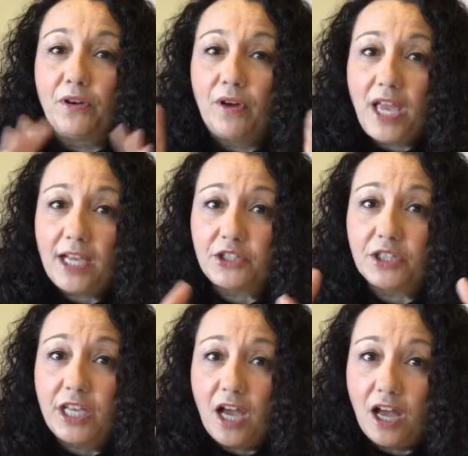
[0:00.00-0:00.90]
there are
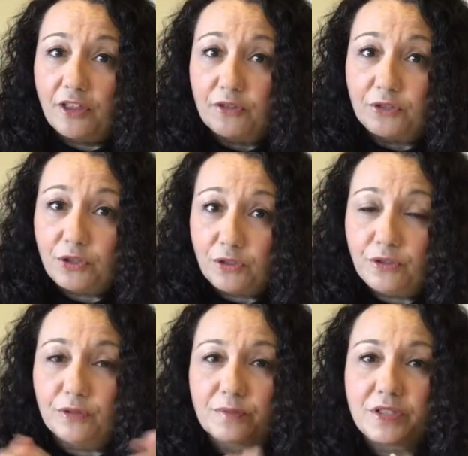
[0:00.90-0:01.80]
actually other
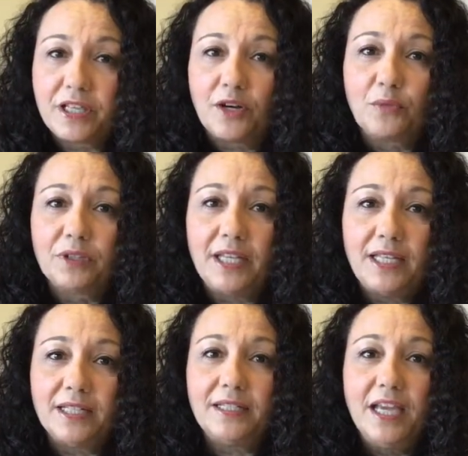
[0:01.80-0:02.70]
terms that are
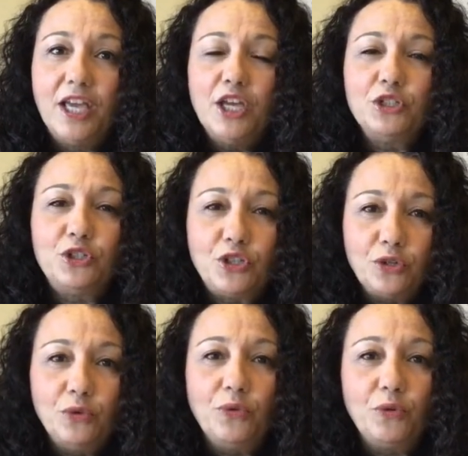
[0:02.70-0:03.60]
related
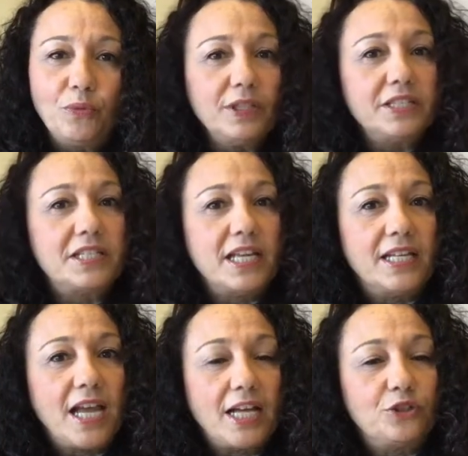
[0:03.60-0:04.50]
to the real
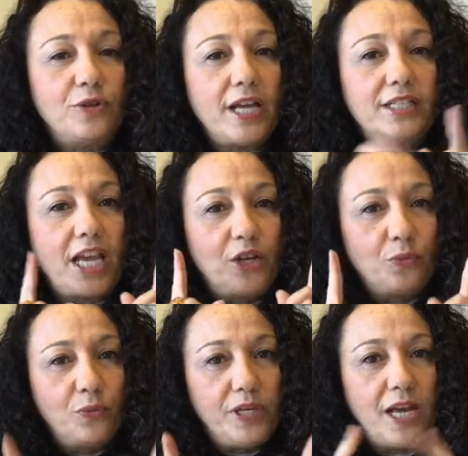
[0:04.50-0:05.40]
estate contract,
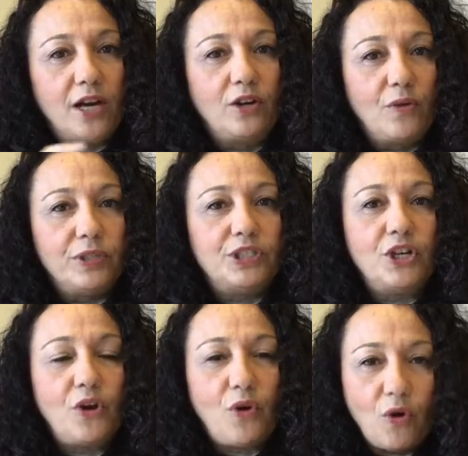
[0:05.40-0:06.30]
and we are going to
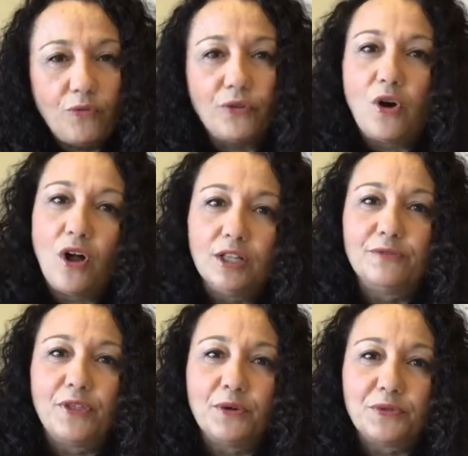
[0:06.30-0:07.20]
go over all
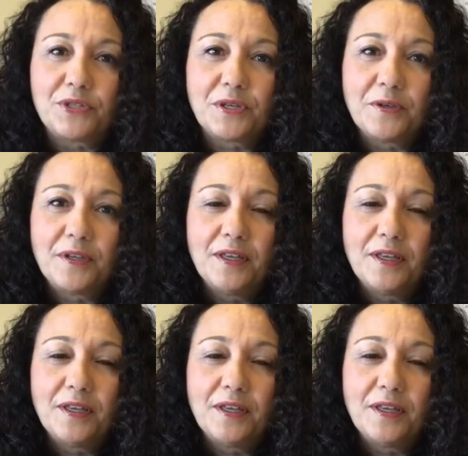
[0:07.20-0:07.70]
of those.